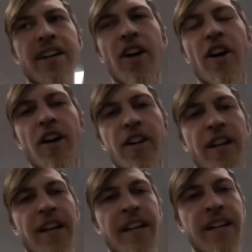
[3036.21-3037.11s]
car,
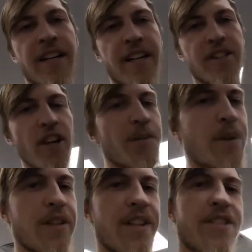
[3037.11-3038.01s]
and I started
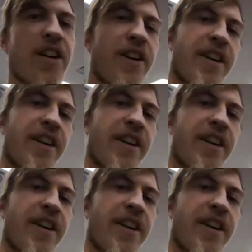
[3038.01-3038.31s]
putting this car